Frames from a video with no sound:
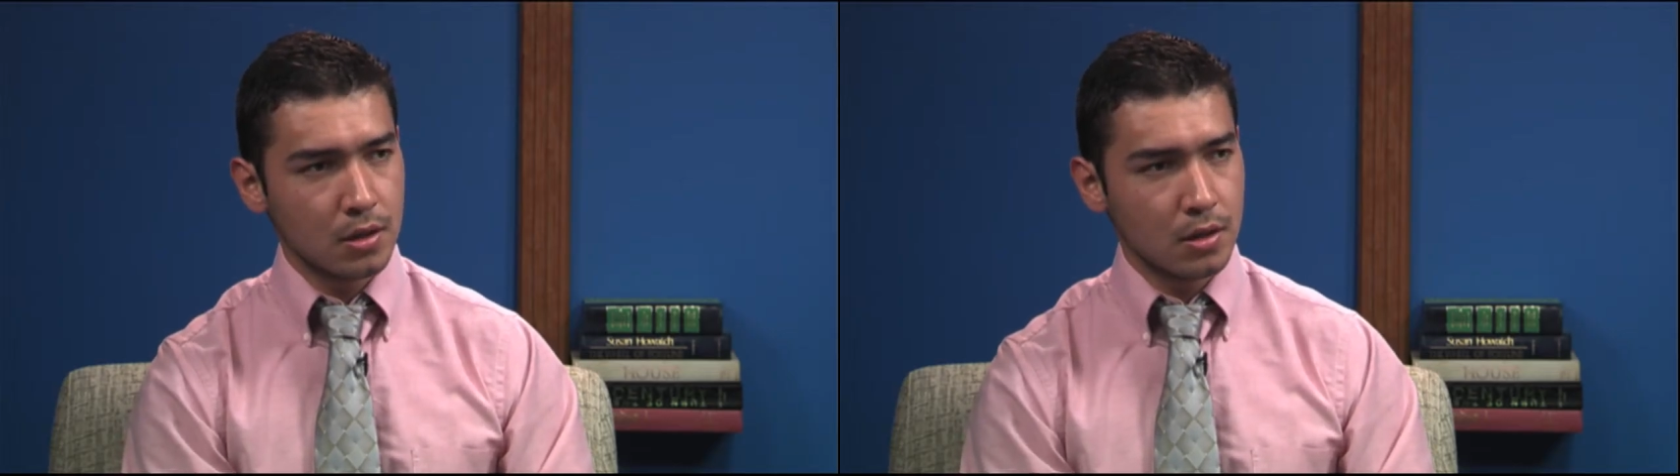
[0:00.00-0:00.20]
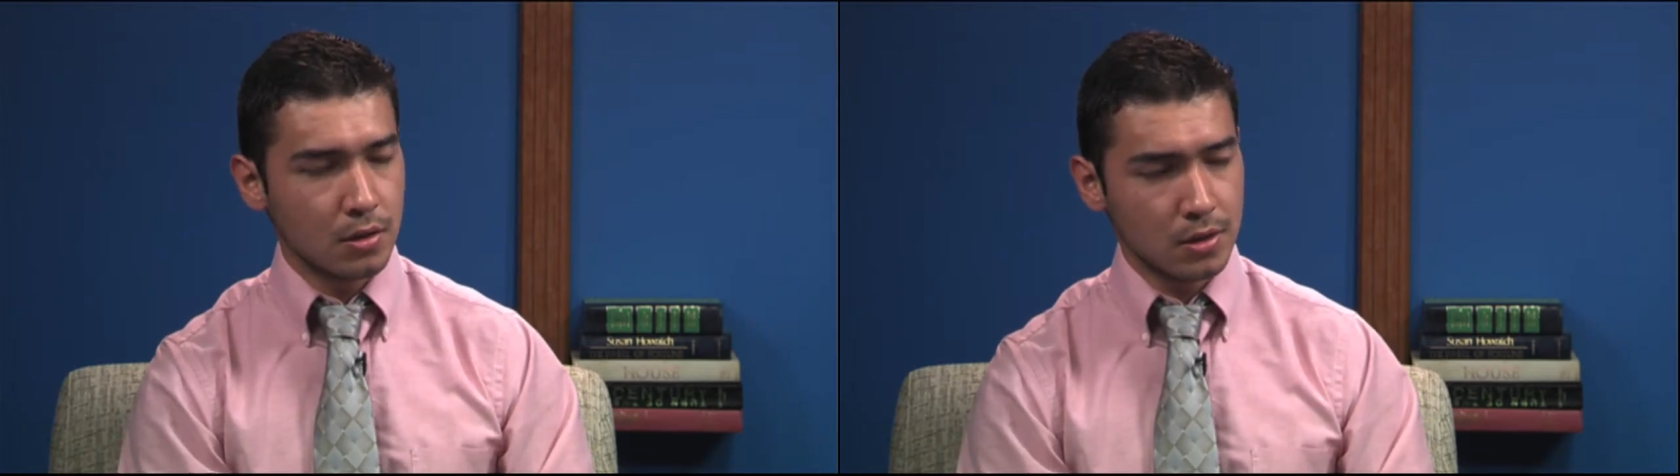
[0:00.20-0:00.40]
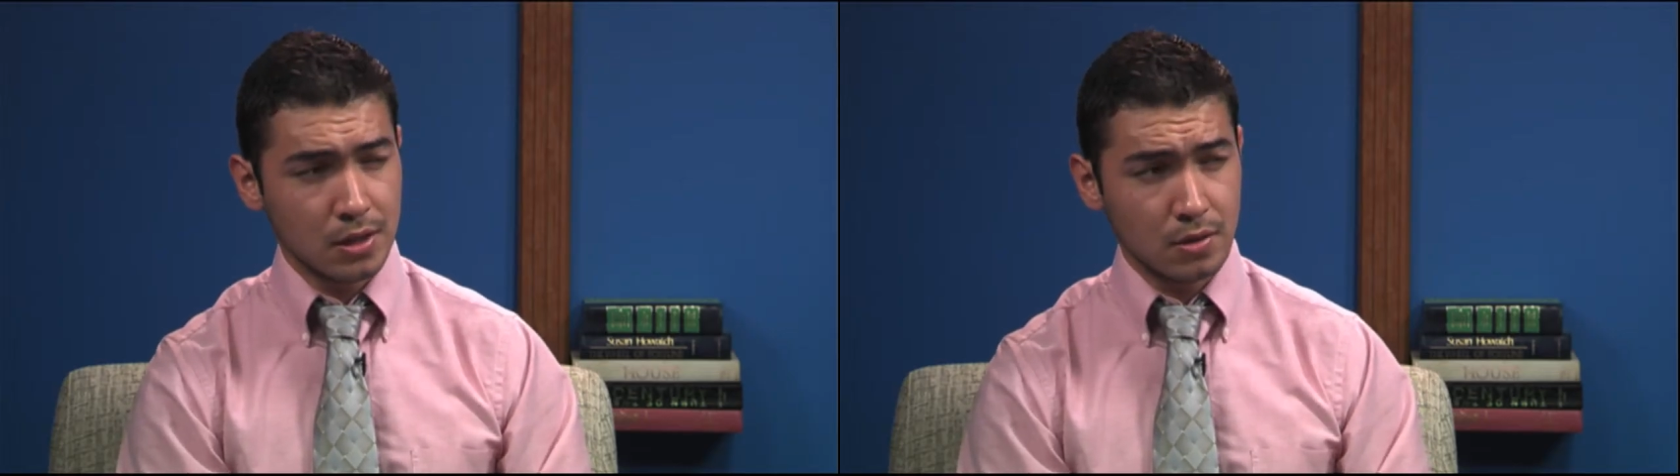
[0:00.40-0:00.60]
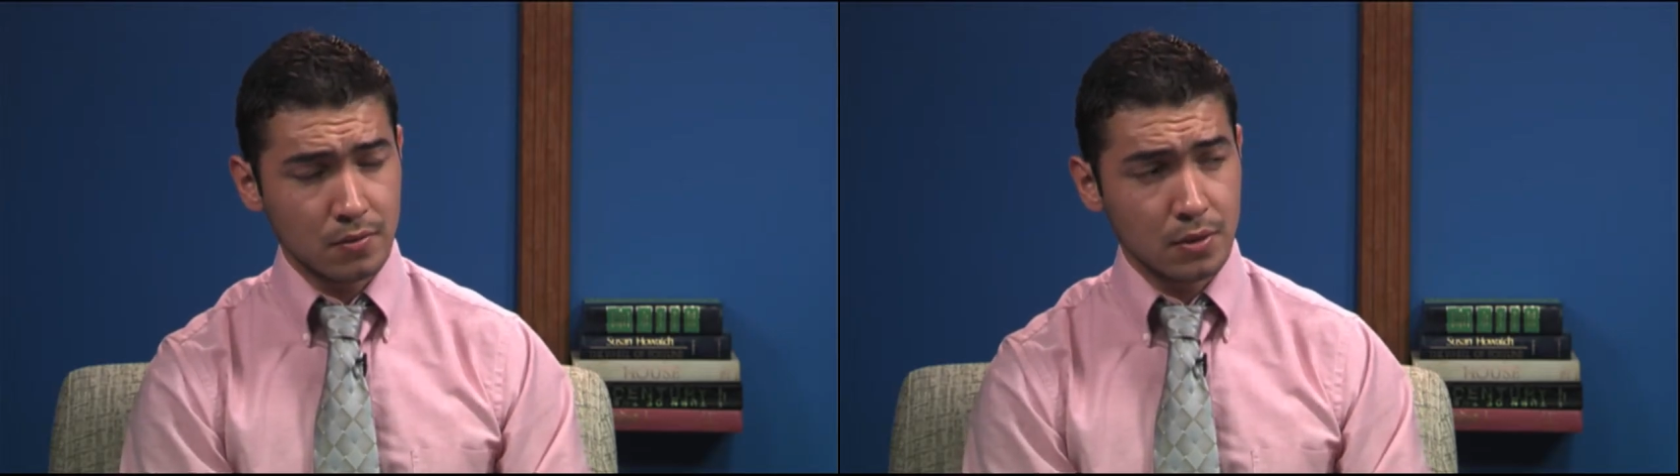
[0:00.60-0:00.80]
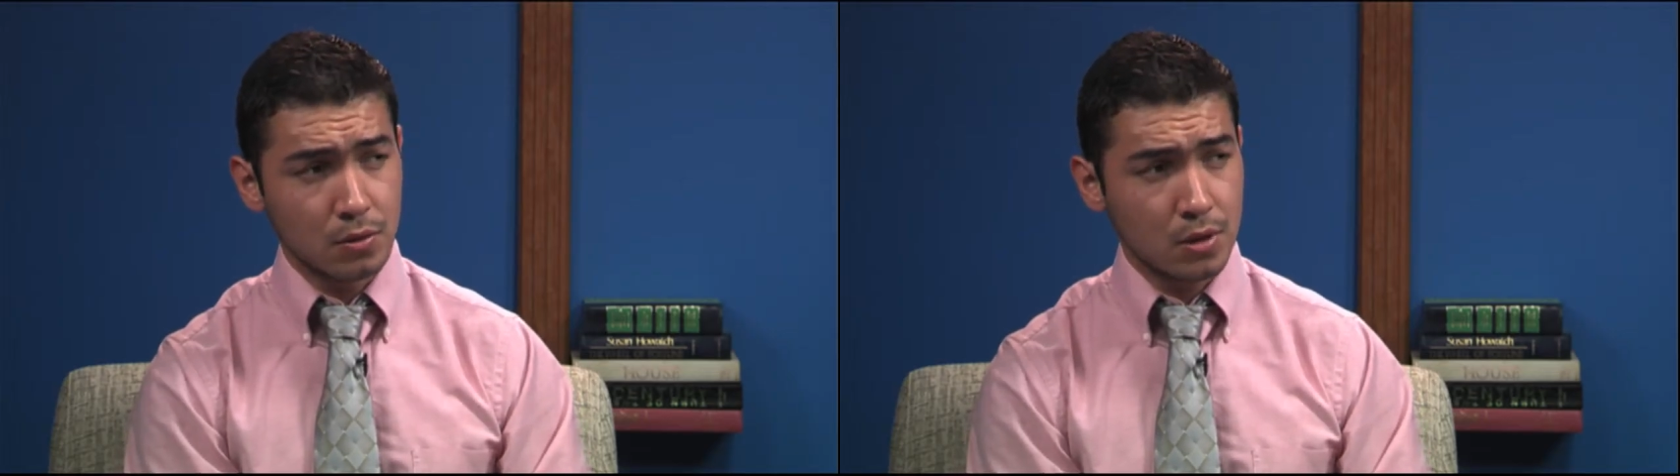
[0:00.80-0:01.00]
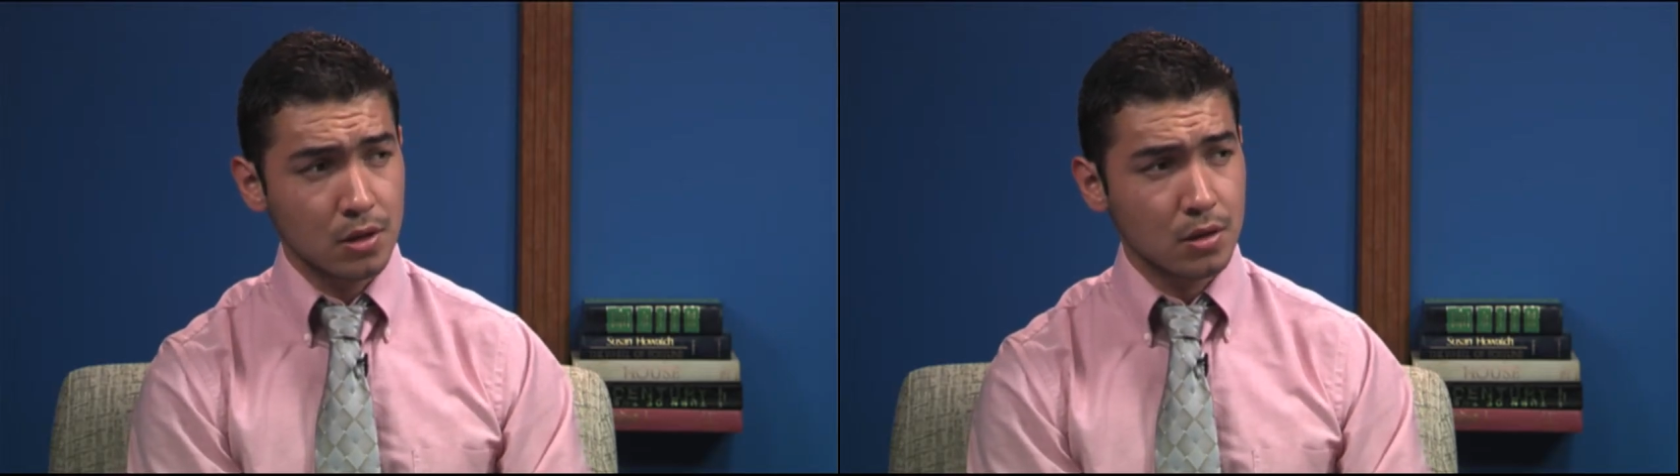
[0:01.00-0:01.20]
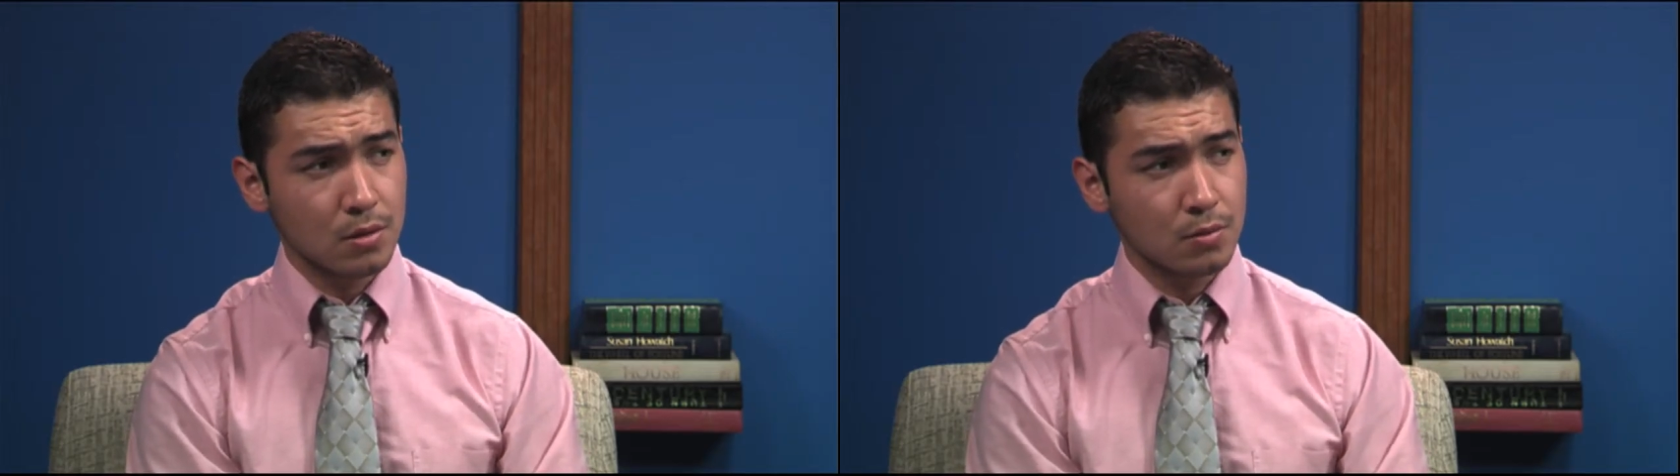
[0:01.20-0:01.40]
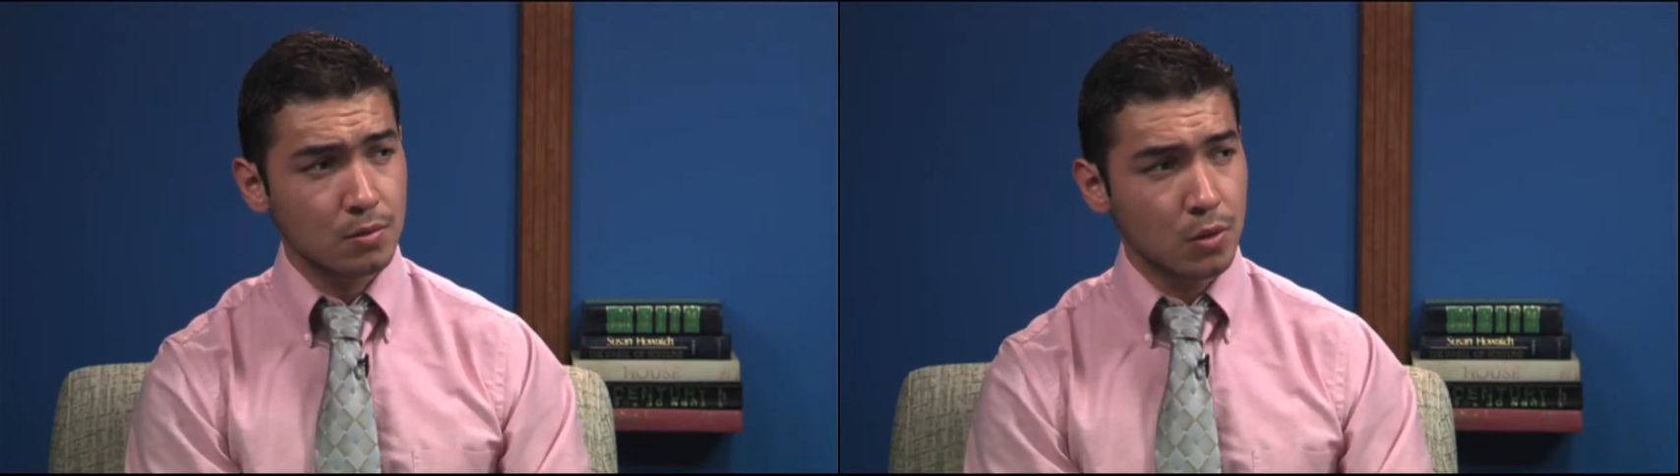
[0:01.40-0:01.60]
they don't feel
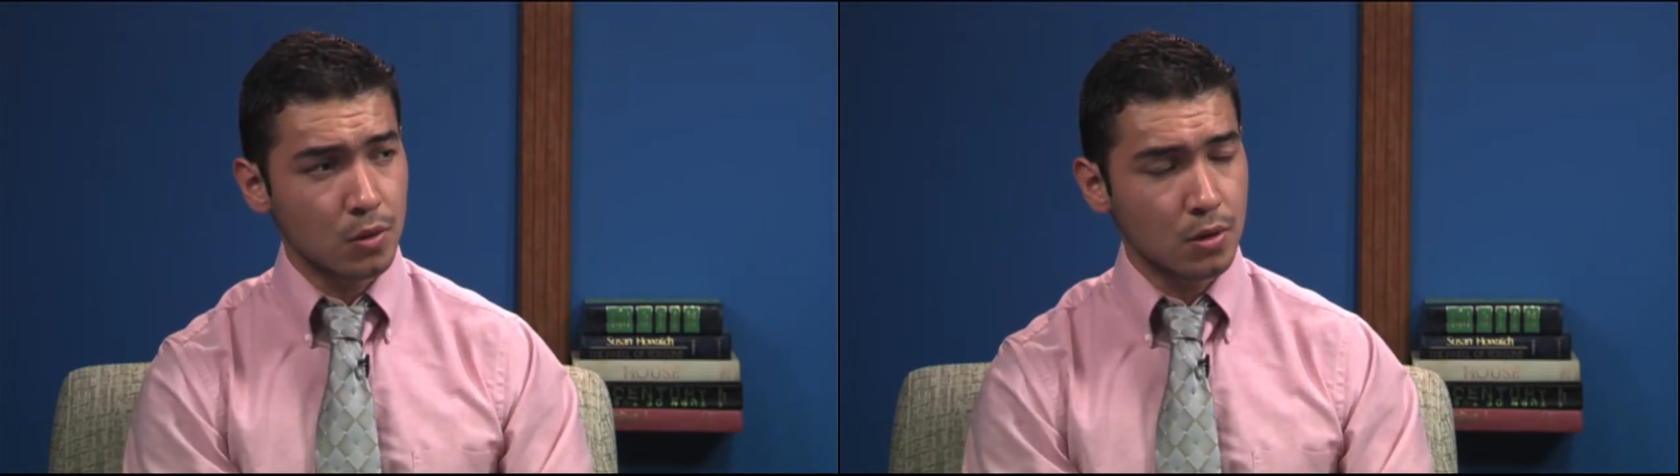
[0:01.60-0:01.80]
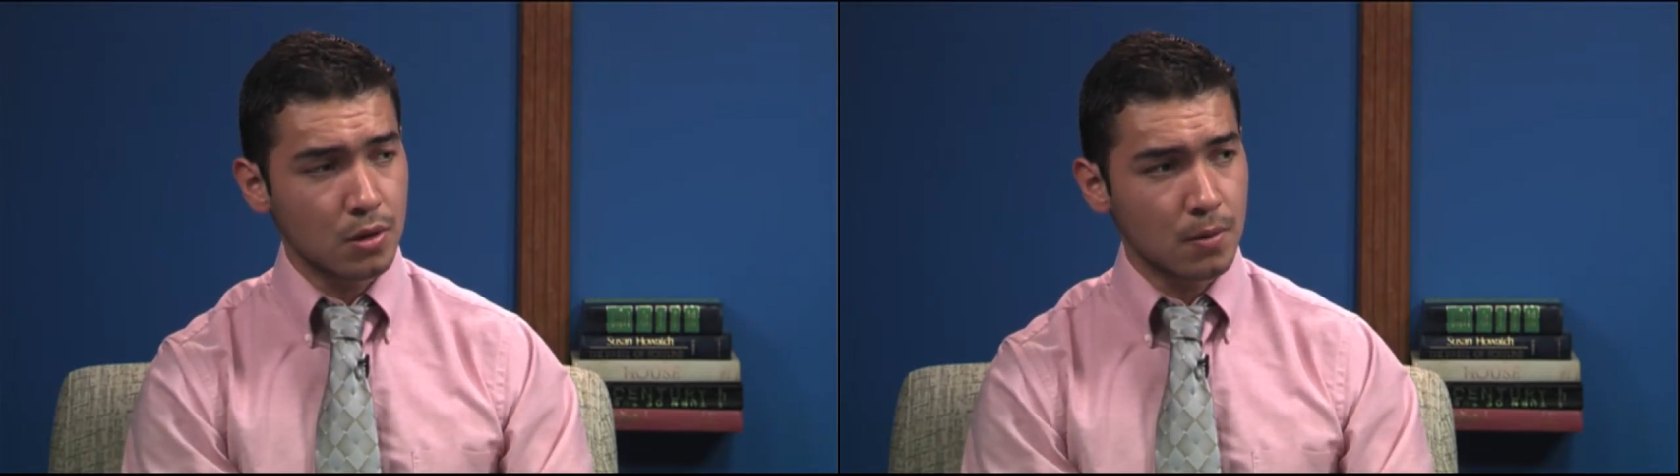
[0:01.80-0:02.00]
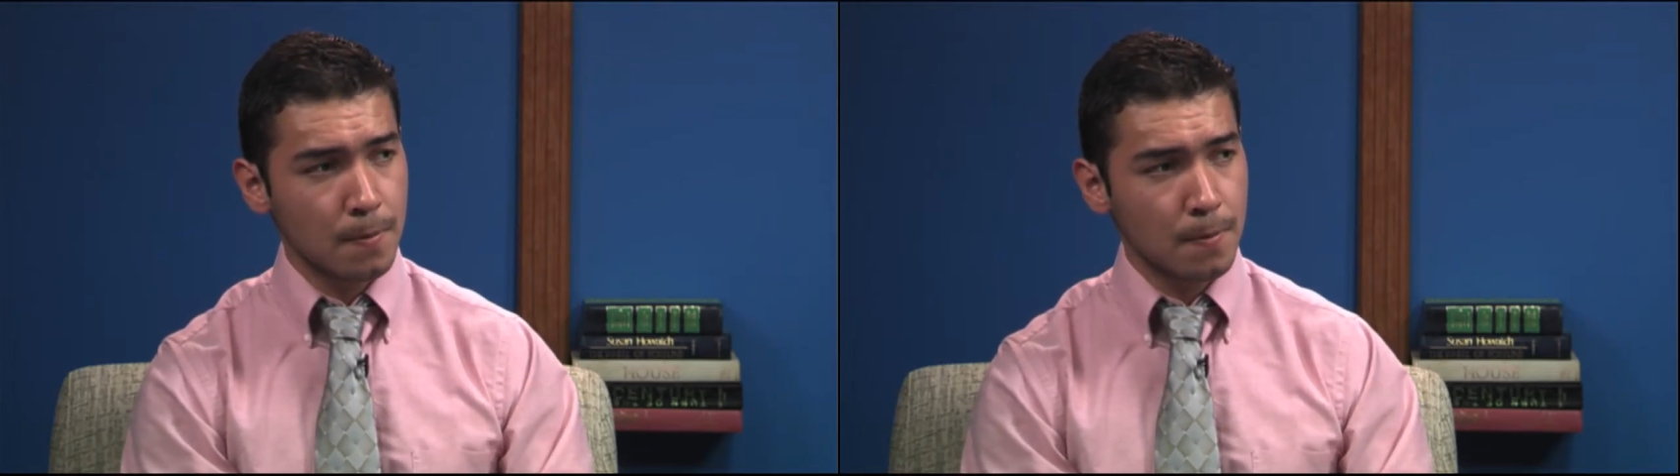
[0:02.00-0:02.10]
welcome, or